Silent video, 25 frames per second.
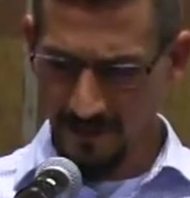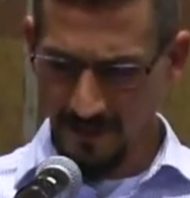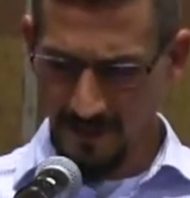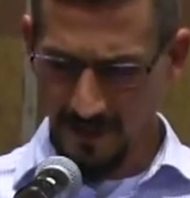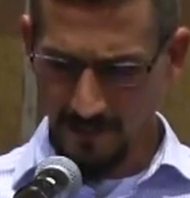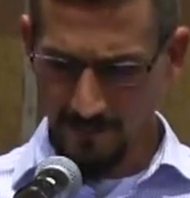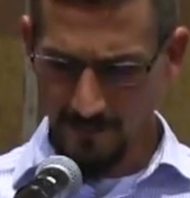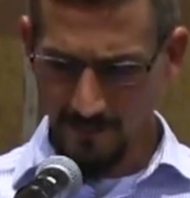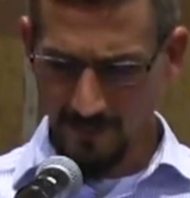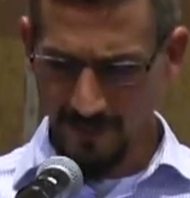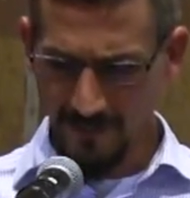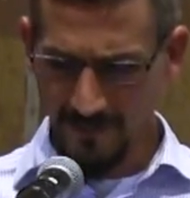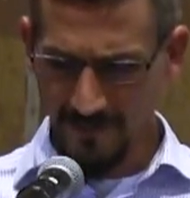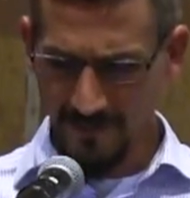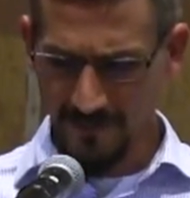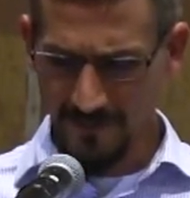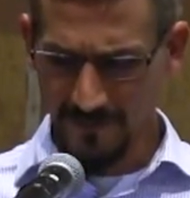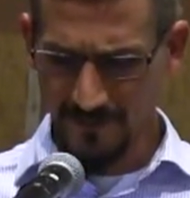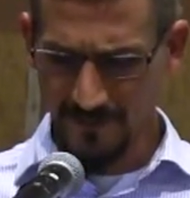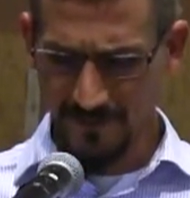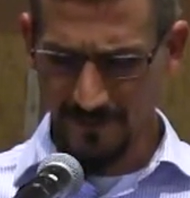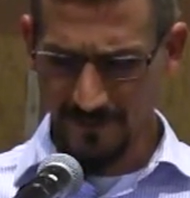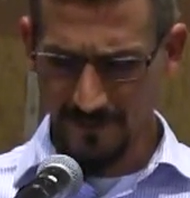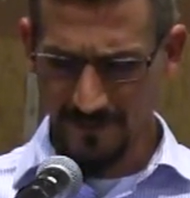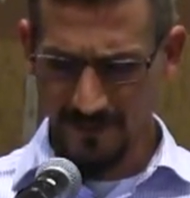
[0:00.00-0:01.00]
I believe
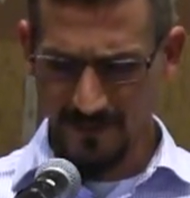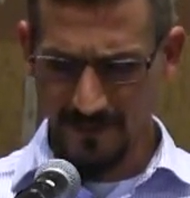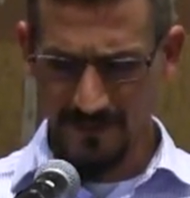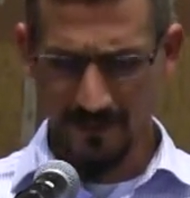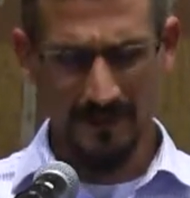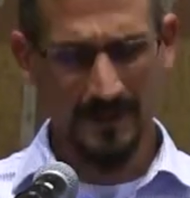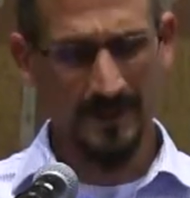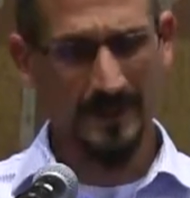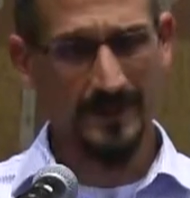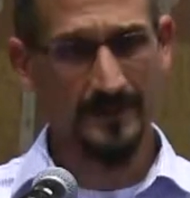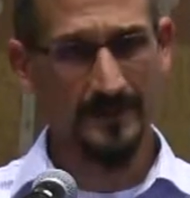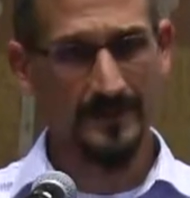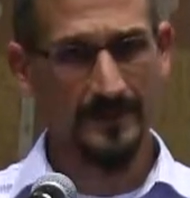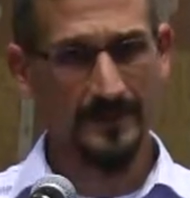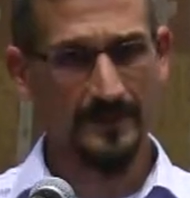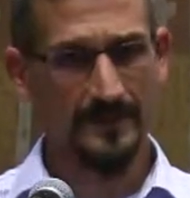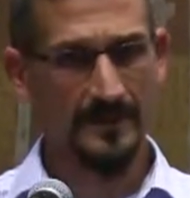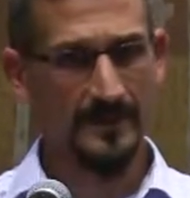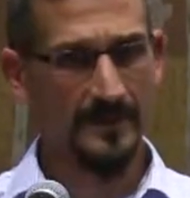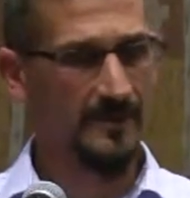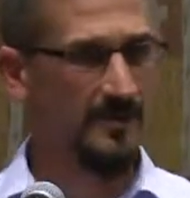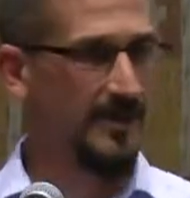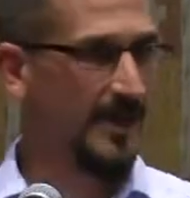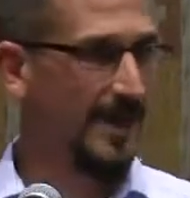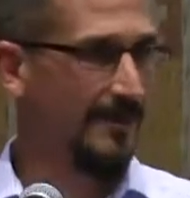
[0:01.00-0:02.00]
it's the
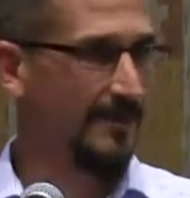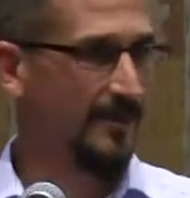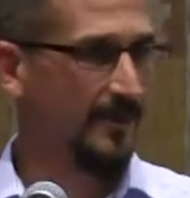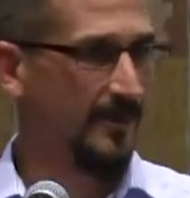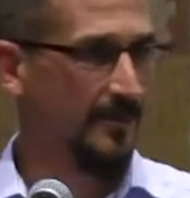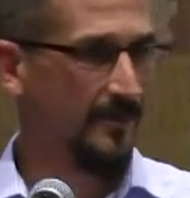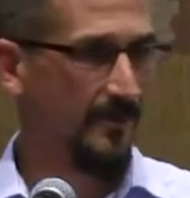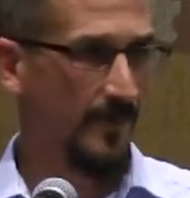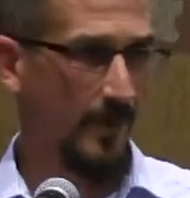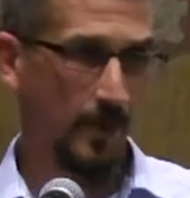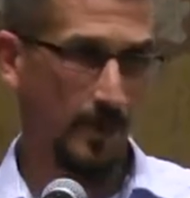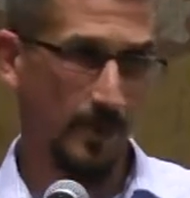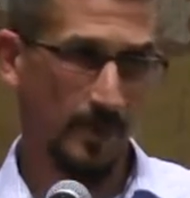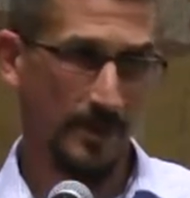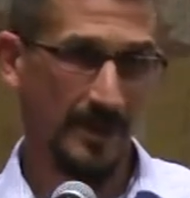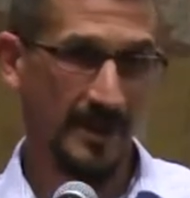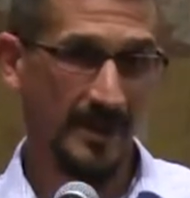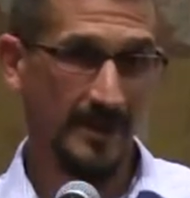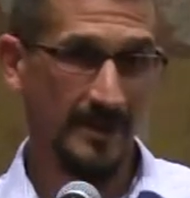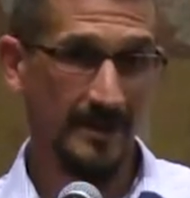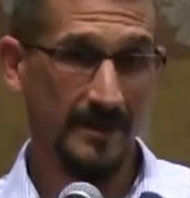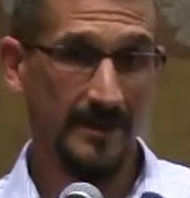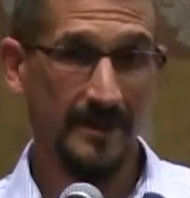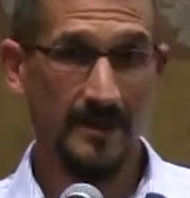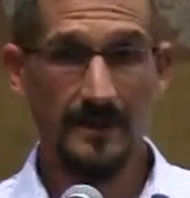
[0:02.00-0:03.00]
Chapter
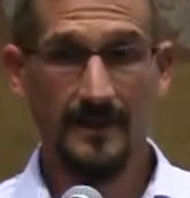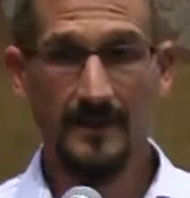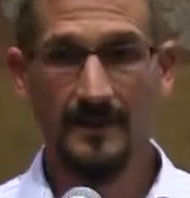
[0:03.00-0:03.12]
40,